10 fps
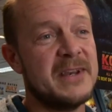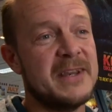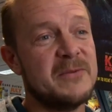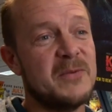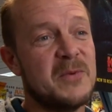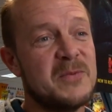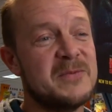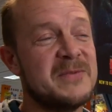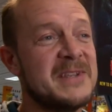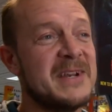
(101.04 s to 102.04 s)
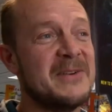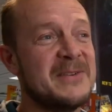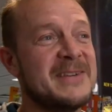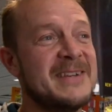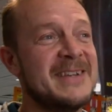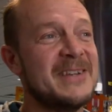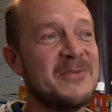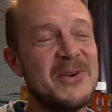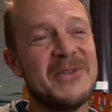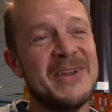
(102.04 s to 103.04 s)
in it will, you know, is
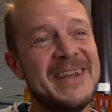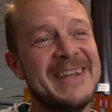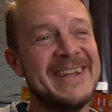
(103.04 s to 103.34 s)
worth it.